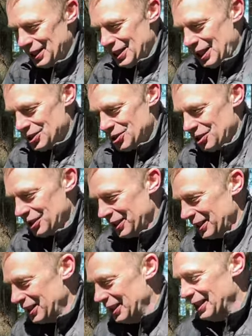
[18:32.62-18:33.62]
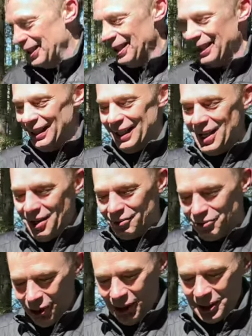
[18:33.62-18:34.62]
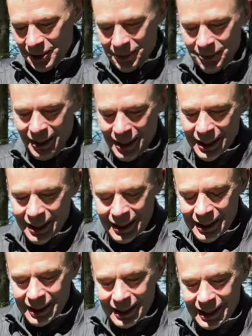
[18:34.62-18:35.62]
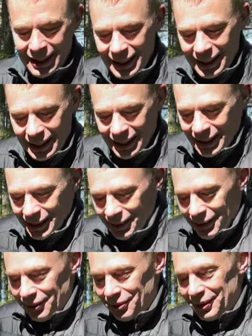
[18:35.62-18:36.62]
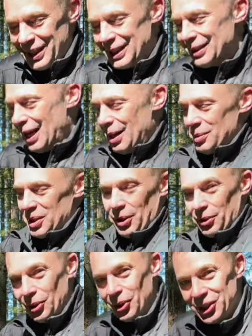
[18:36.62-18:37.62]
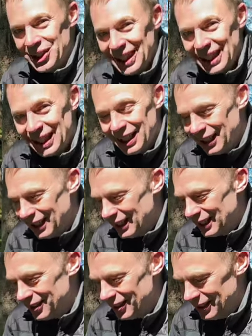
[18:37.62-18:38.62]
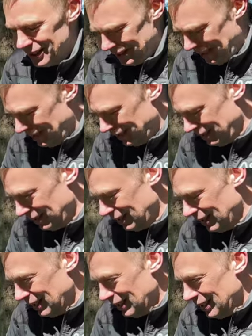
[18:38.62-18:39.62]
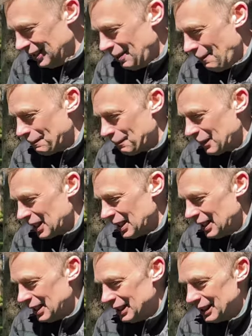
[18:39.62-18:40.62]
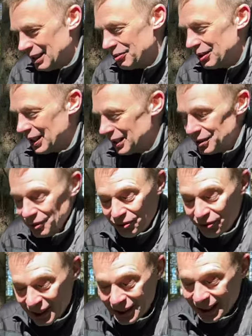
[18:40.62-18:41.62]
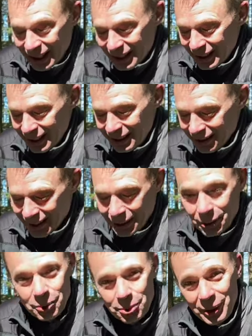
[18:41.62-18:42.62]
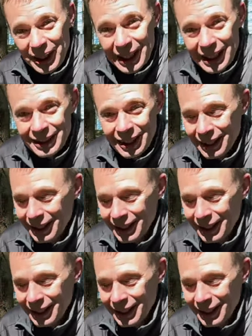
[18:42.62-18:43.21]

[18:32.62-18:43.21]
luxury volume, 3 times 30 liters. And if it doesn't fit in here, I don't bring it.